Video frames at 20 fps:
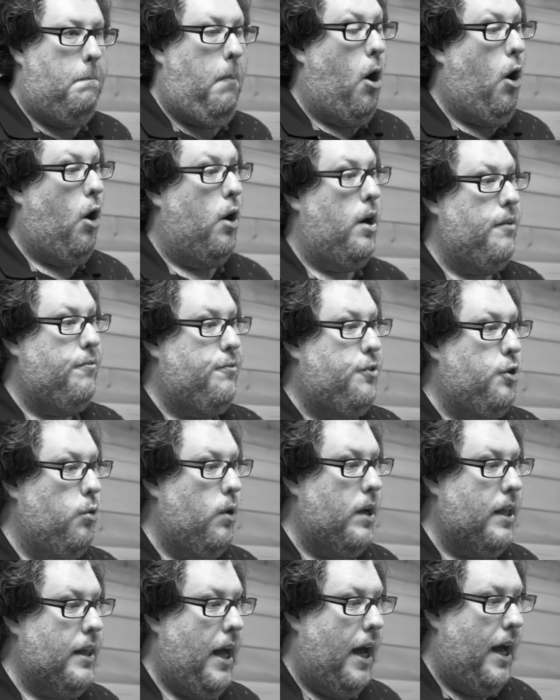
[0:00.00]
Part of
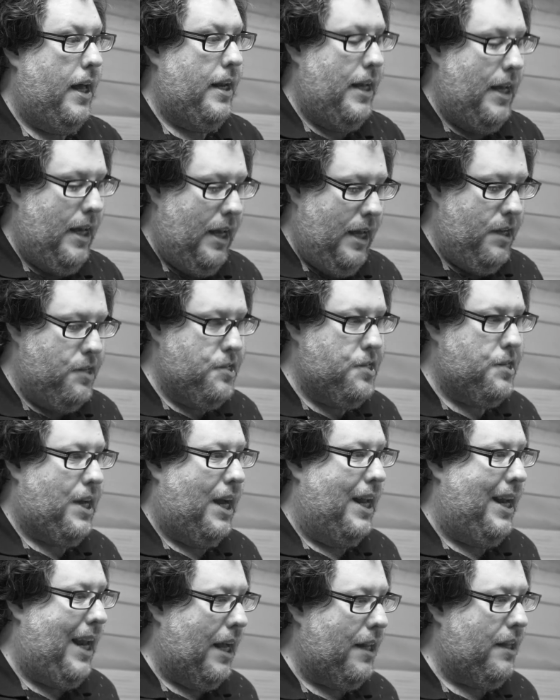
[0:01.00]
doing that is
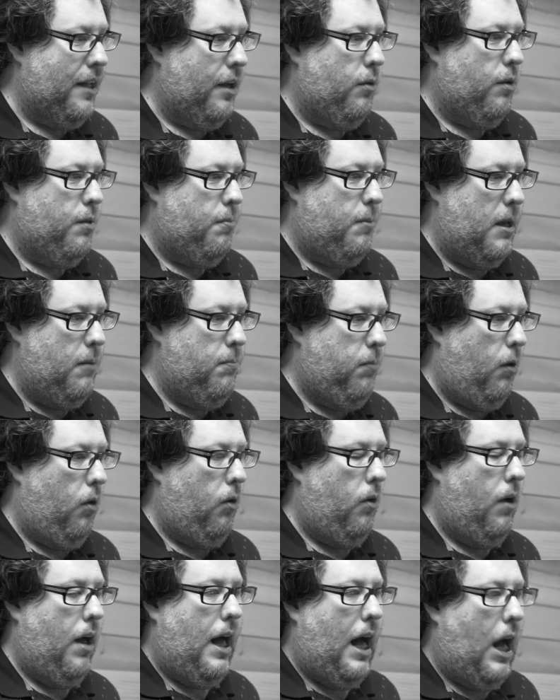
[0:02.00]
connecting with
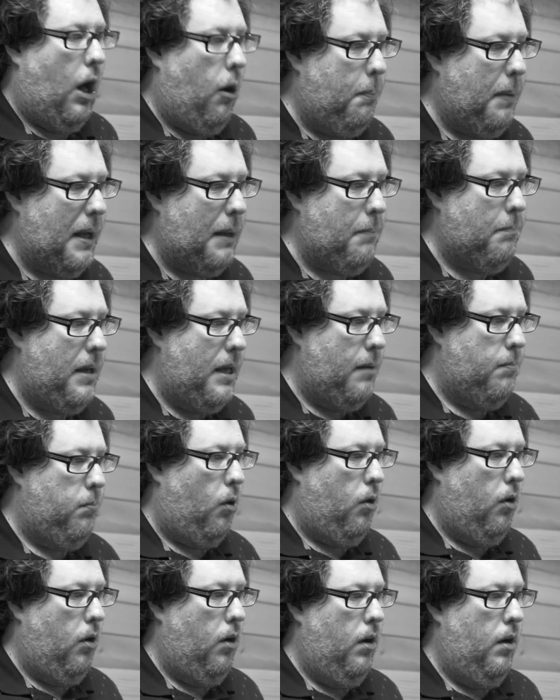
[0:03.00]
people, helping
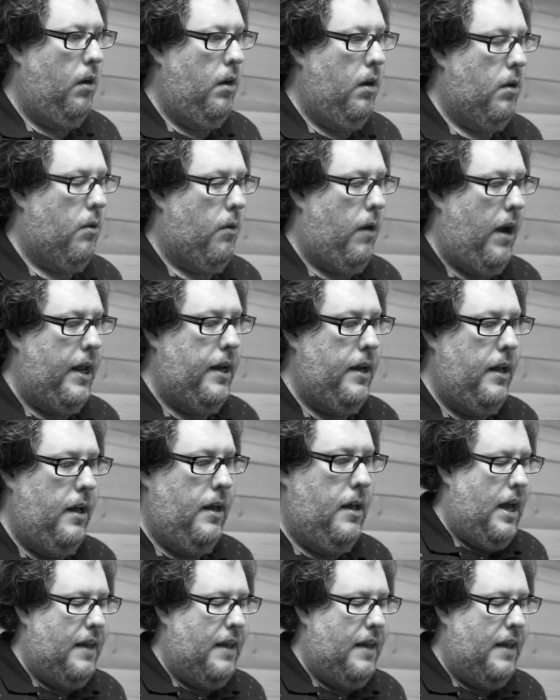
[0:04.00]
people, right?